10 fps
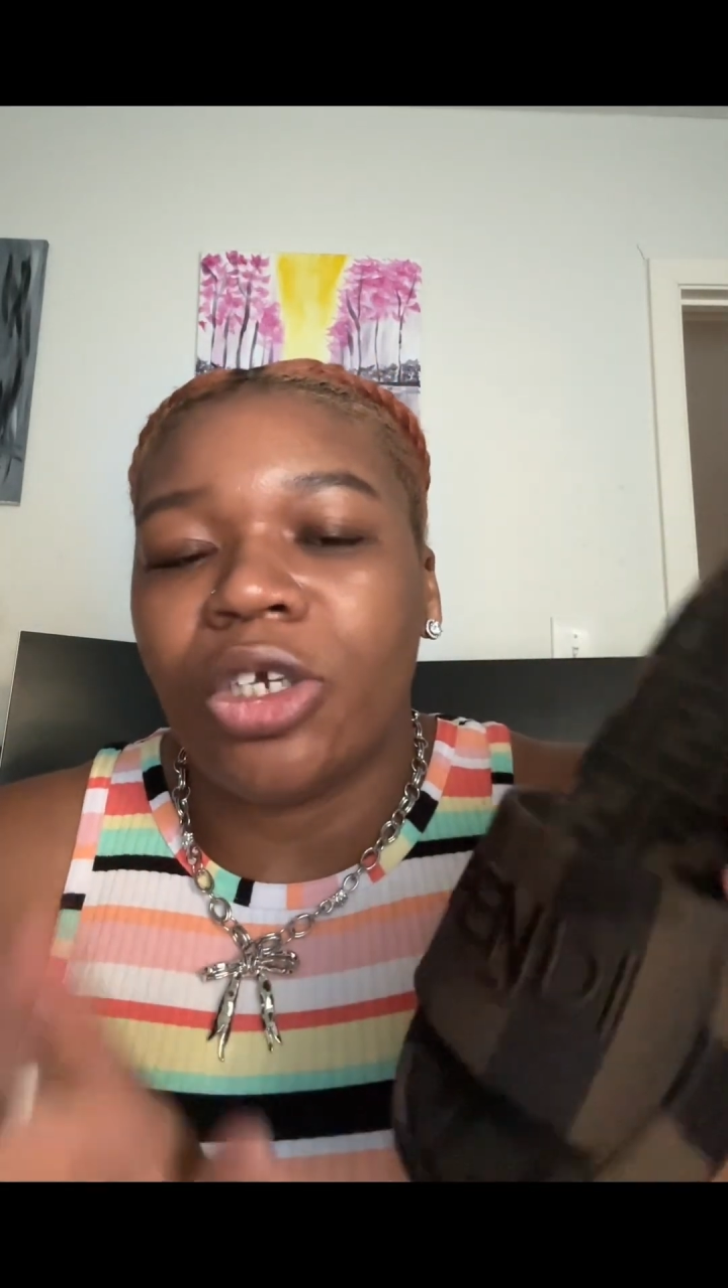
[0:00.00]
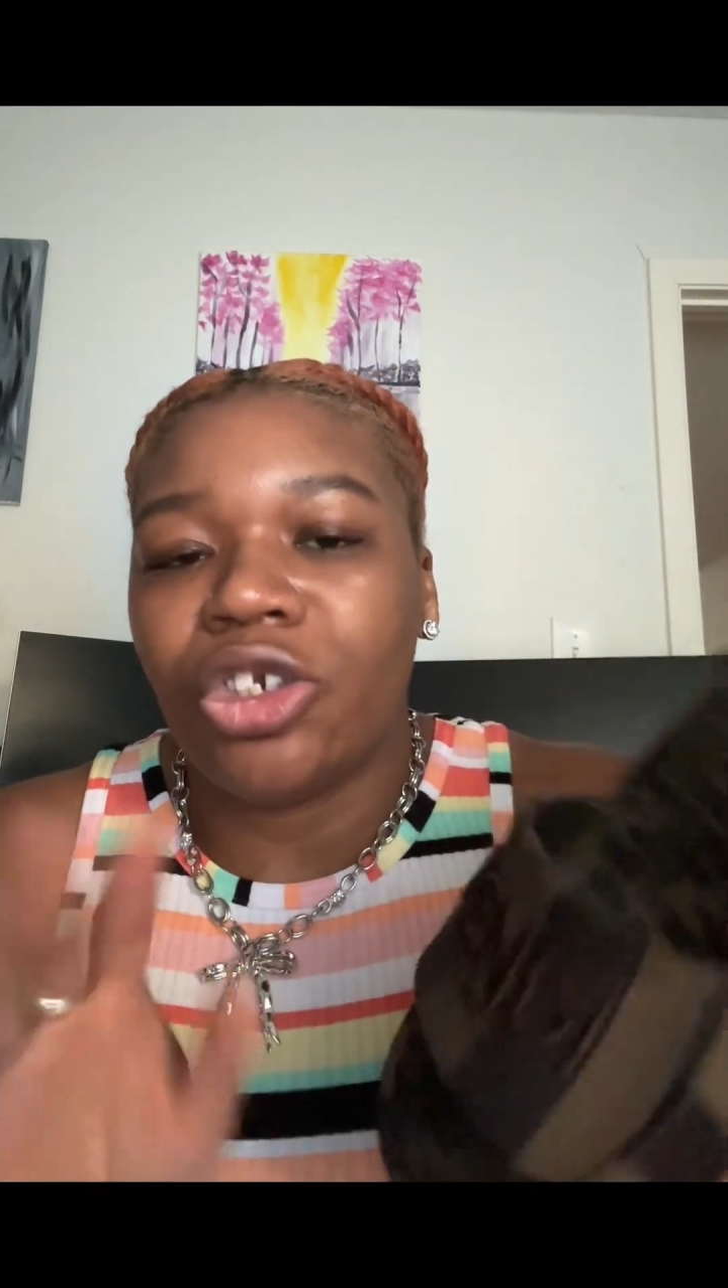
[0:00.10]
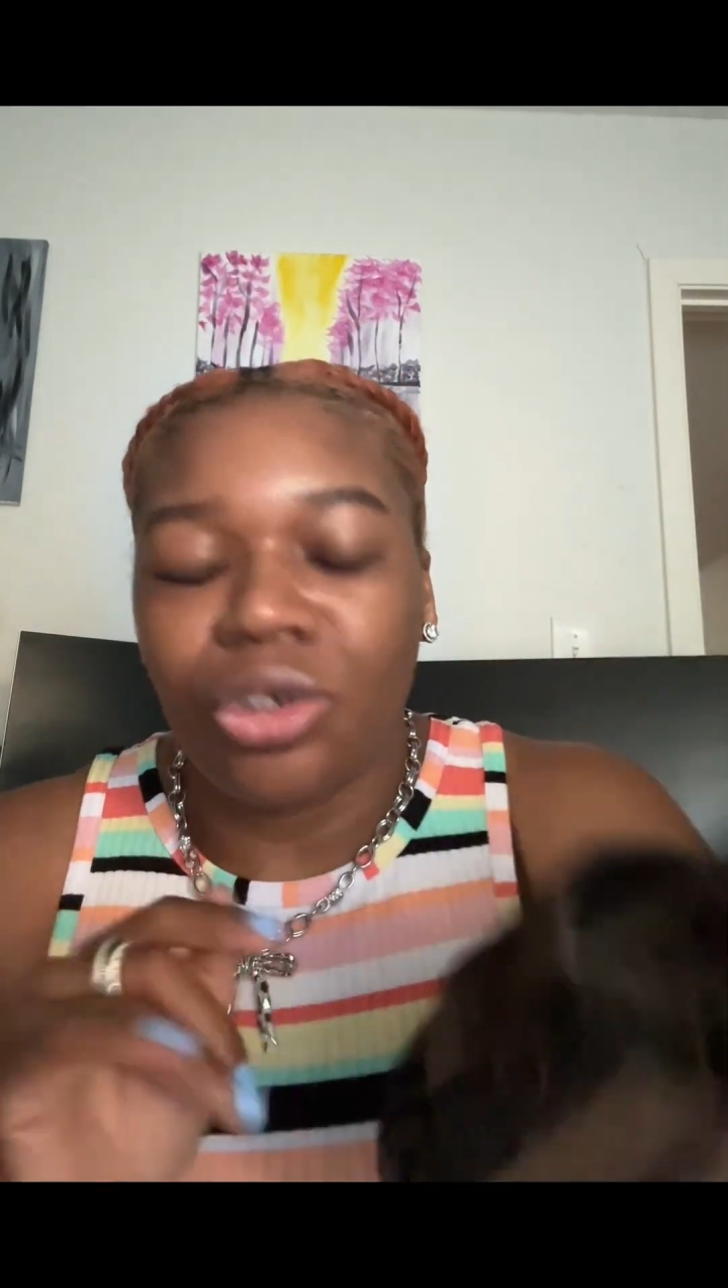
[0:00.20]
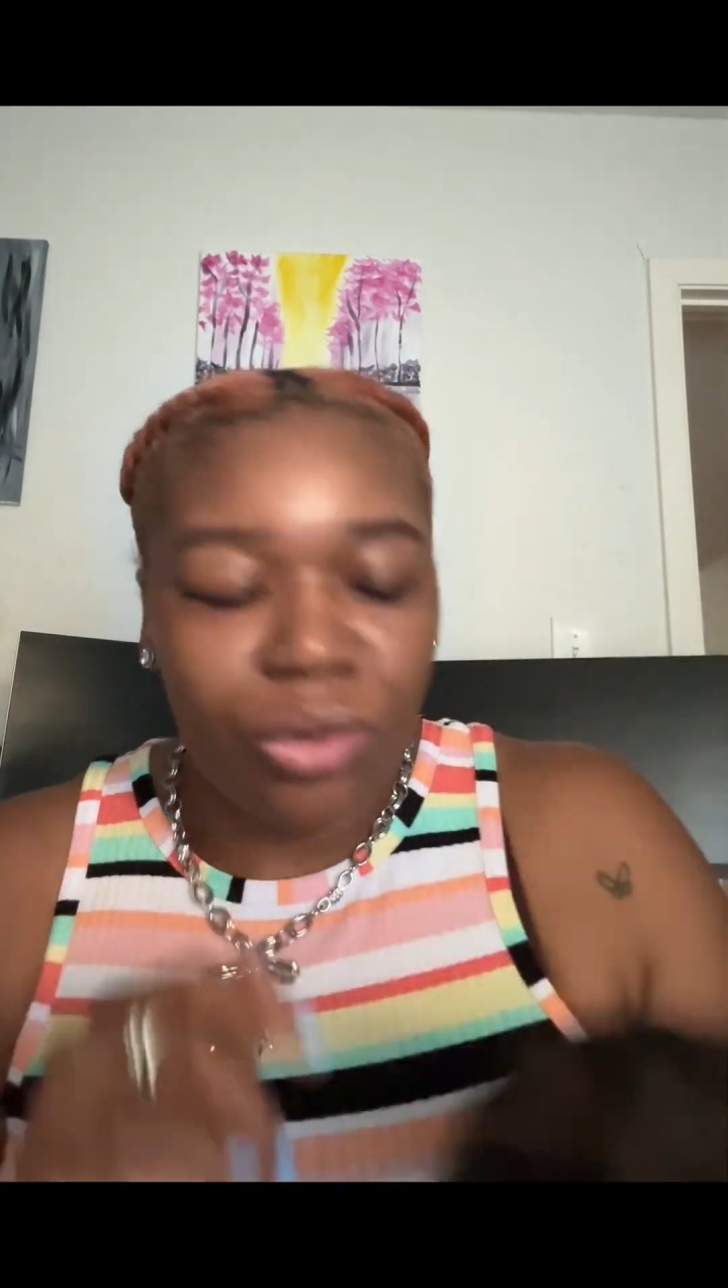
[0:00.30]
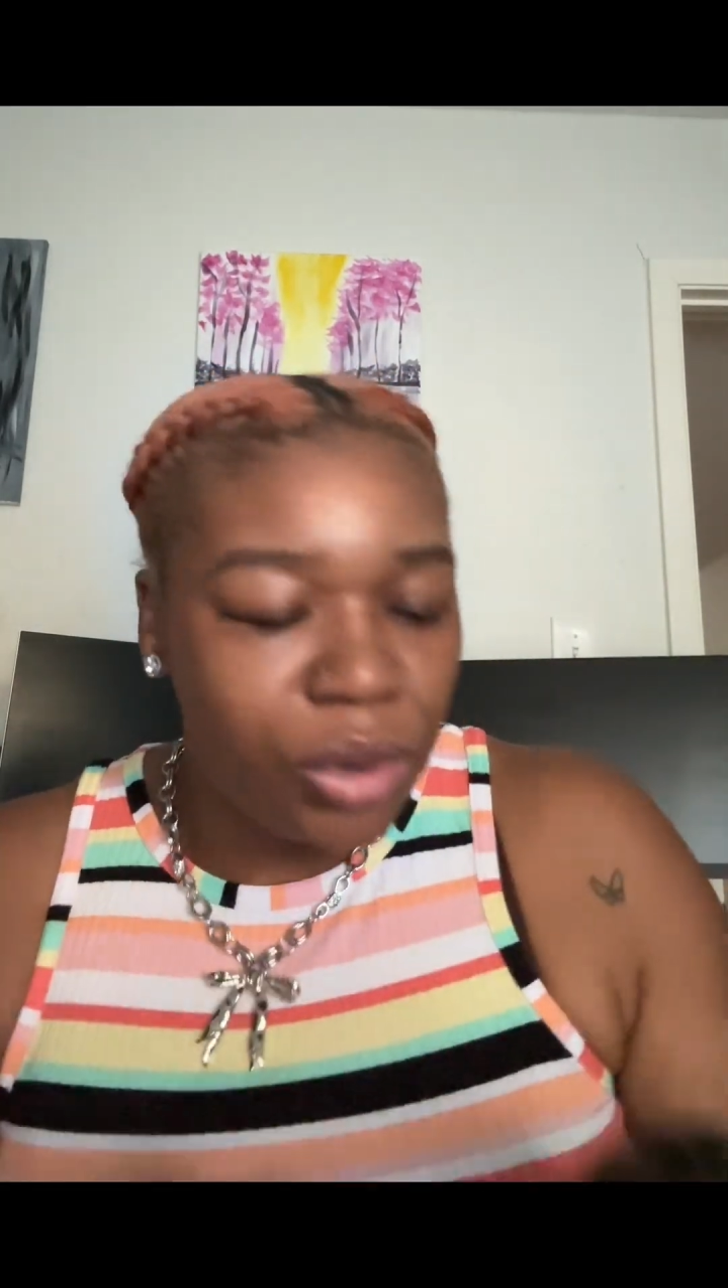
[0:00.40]

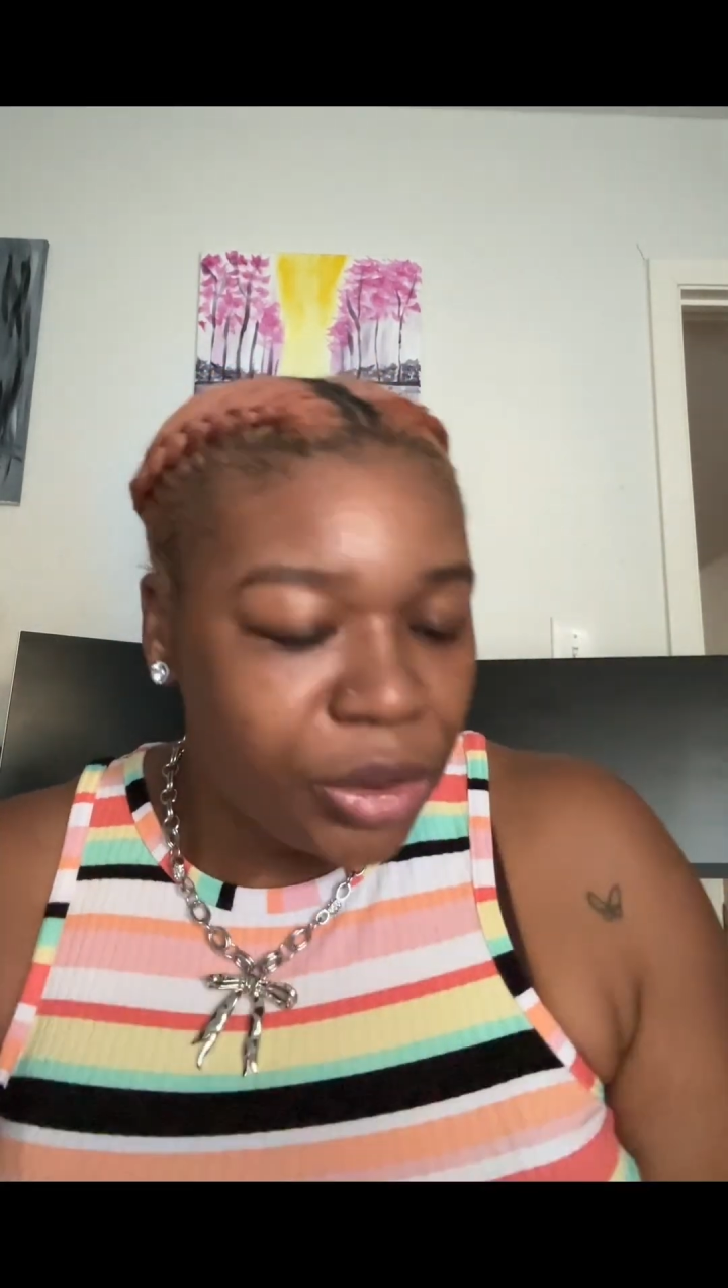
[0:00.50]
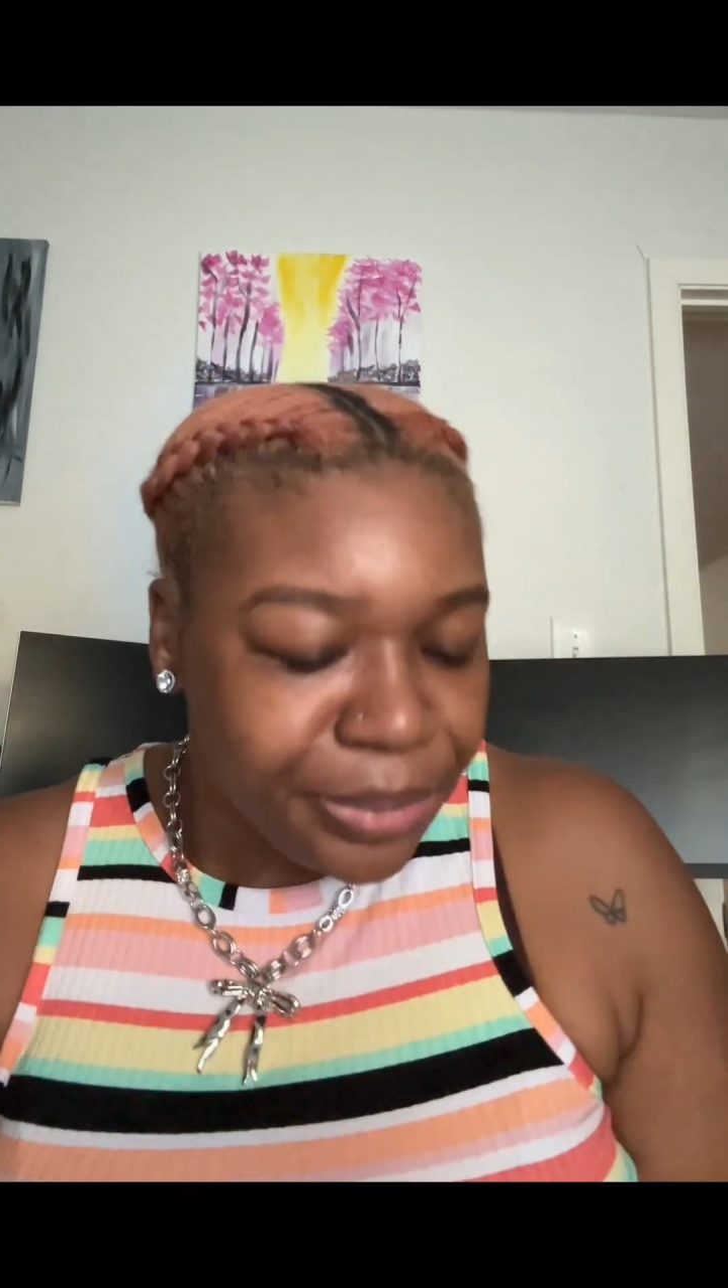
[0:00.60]
issues.